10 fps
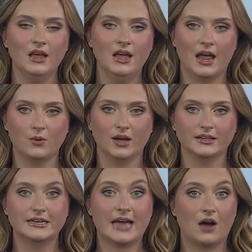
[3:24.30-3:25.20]
A
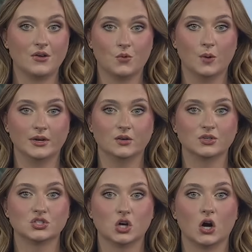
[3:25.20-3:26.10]
Whitley County woman was
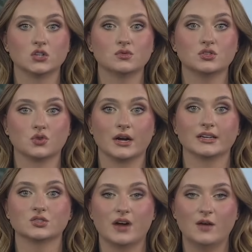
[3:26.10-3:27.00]
charged with drug
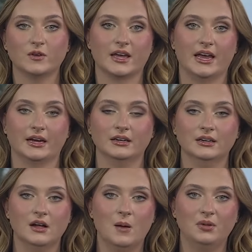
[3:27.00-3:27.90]
trafficking.
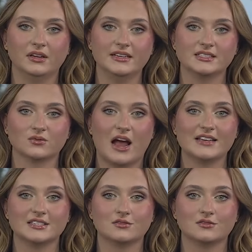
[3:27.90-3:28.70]
Police arrested